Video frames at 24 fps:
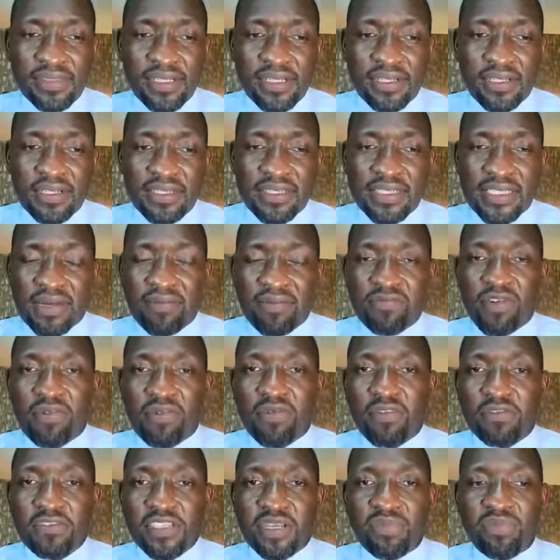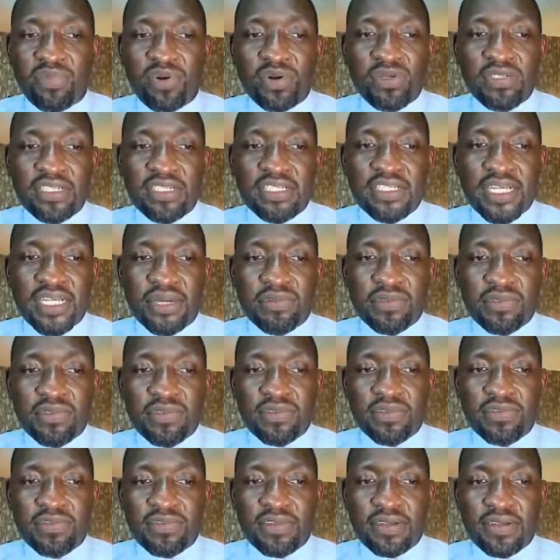some form of support in terms
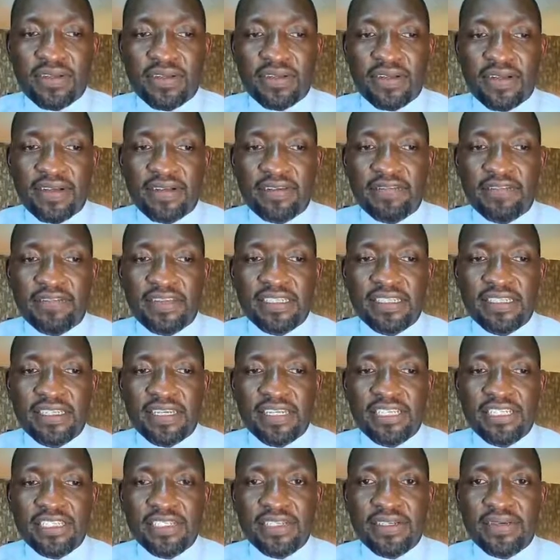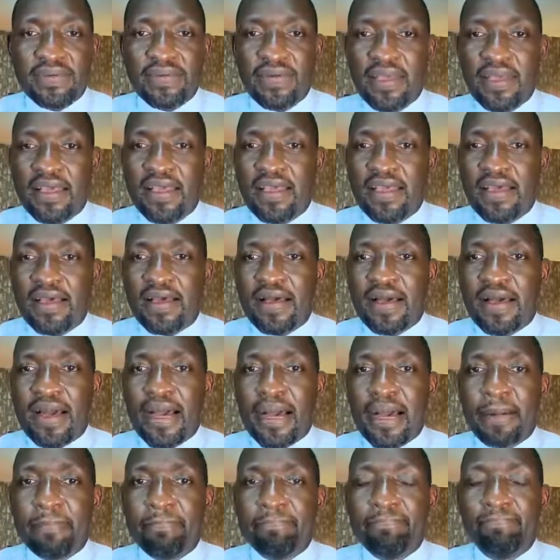of ventilation.
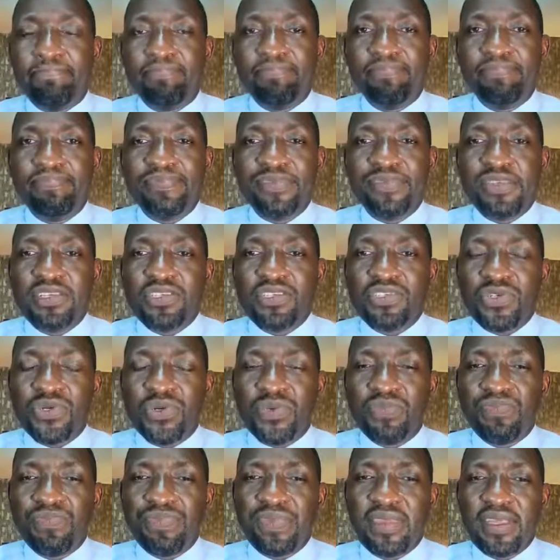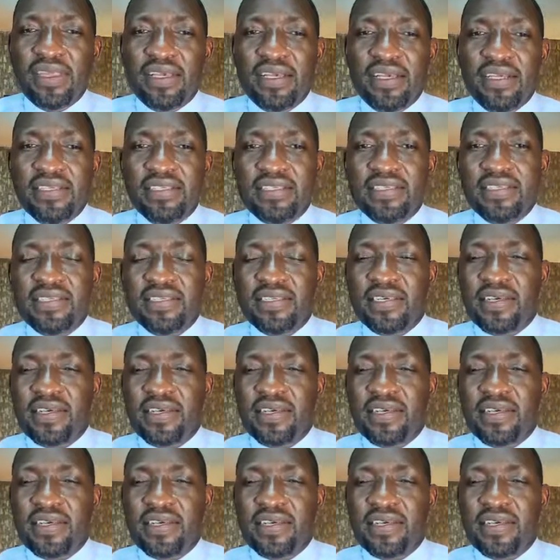So it's